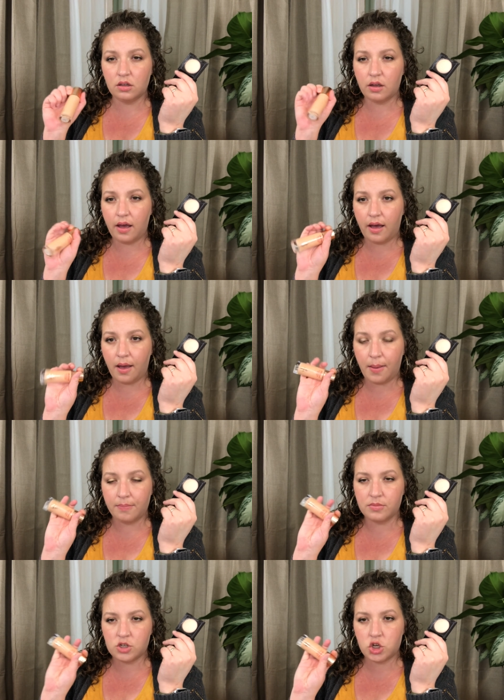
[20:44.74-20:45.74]

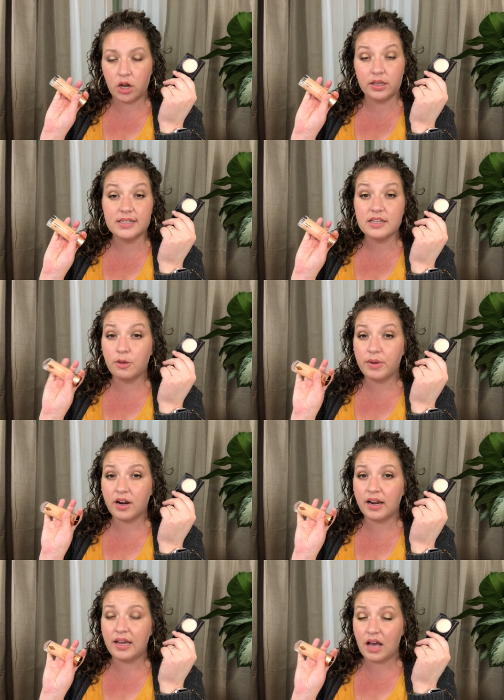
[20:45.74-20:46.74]
um, Charlotte
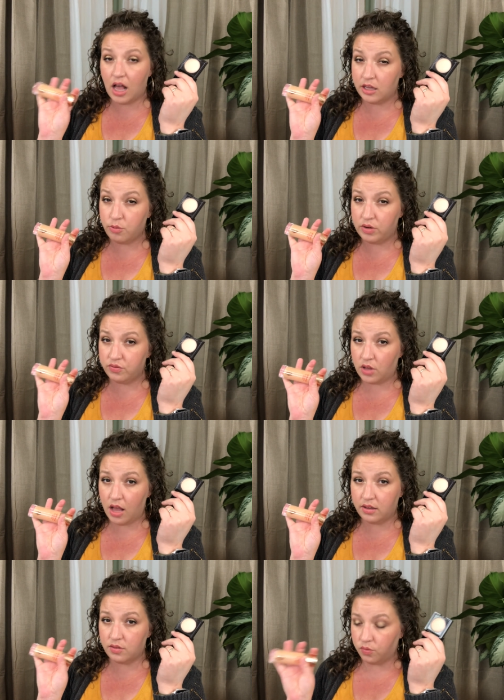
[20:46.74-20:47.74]
Tilbury Hollywood
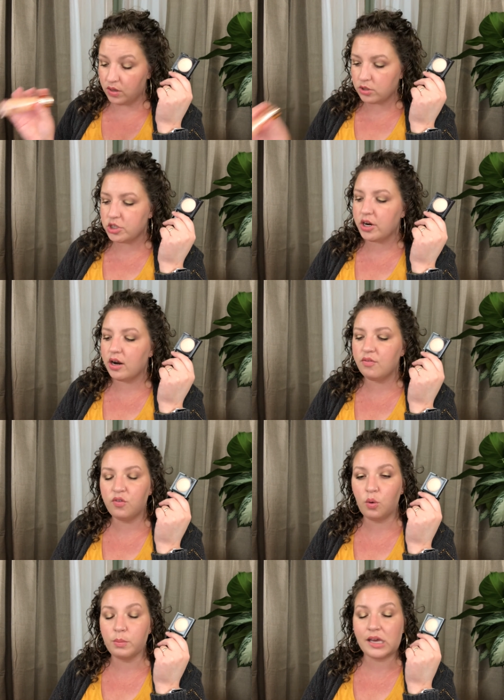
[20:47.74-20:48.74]
Flawless Filter
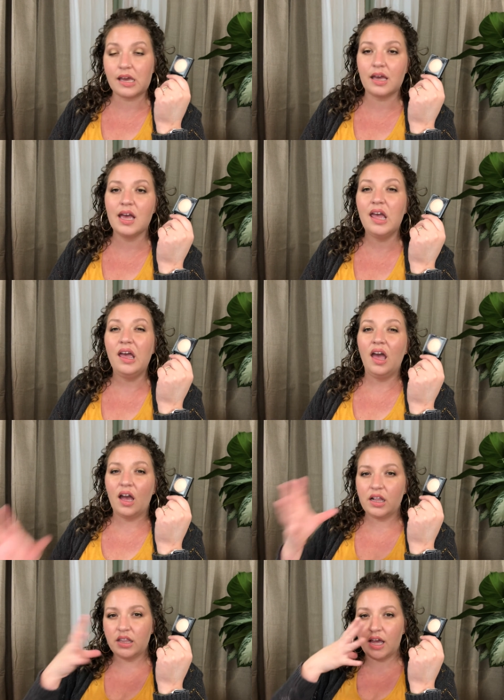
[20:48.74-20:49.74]
for me,
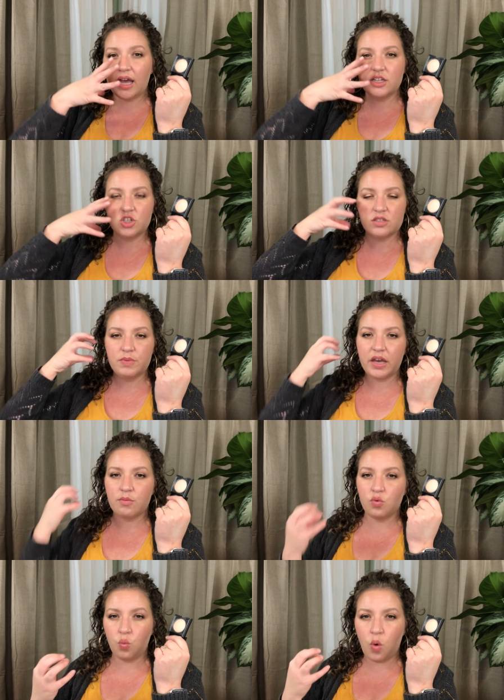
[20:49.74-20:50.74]
and that it just
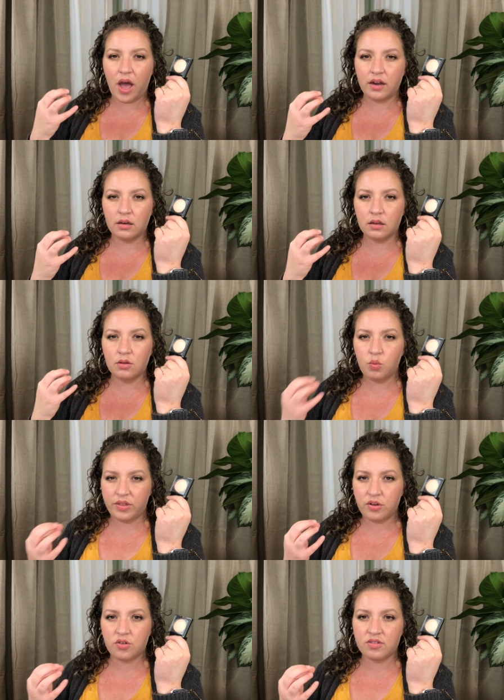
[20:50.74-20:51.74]
becomes one with
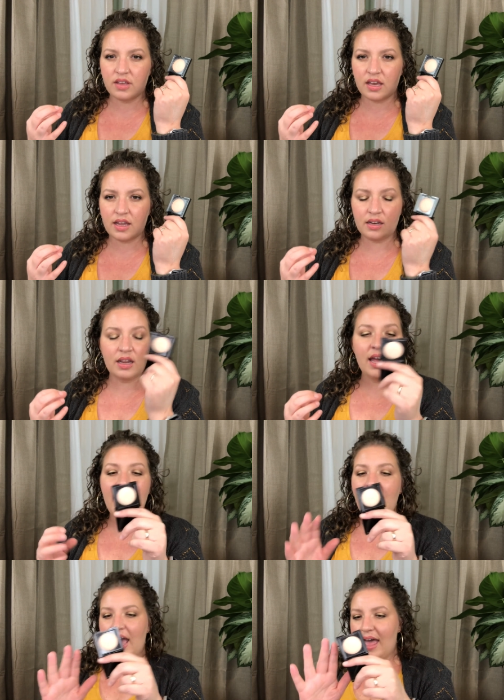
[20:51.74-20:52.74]
your skin,
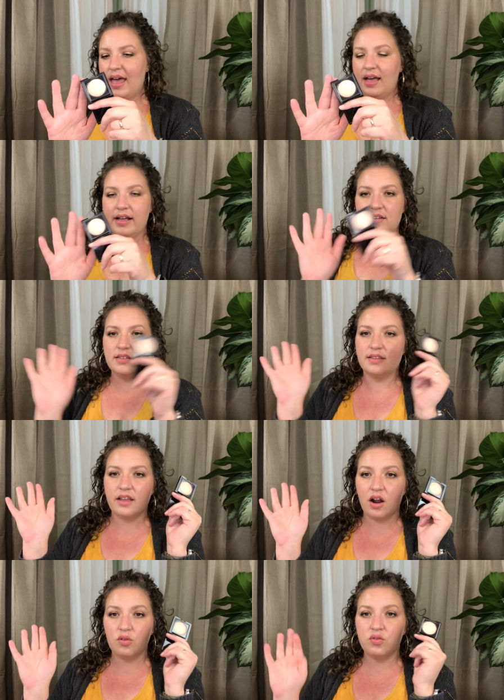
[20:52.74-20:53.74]
and
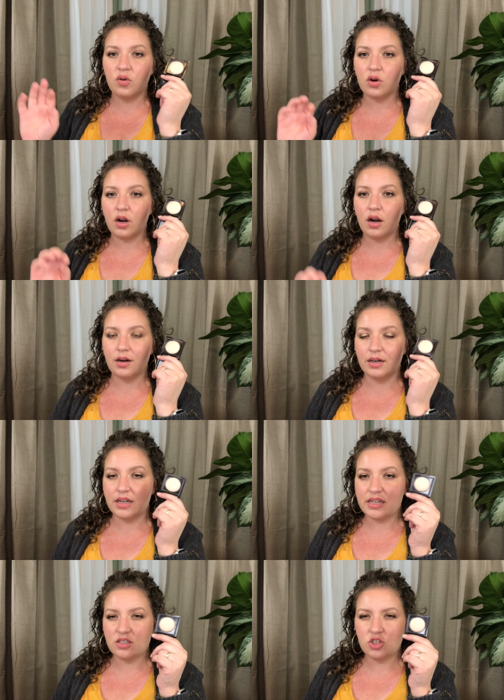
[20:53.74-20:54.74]
therefore
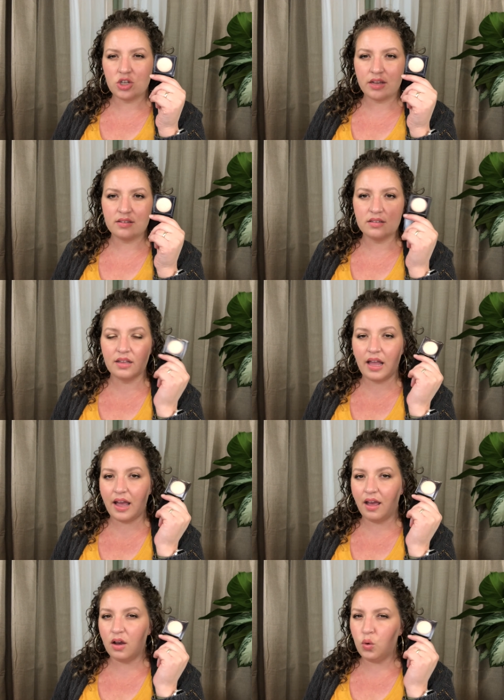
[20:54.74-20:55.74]
it's just
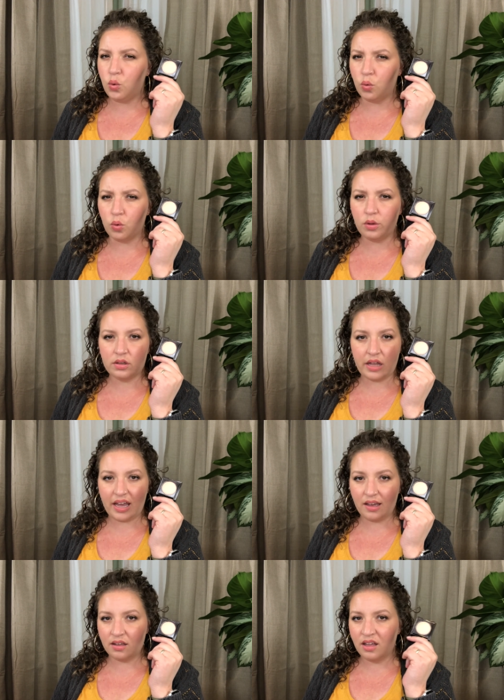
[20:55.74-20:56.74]
like, ooh, like,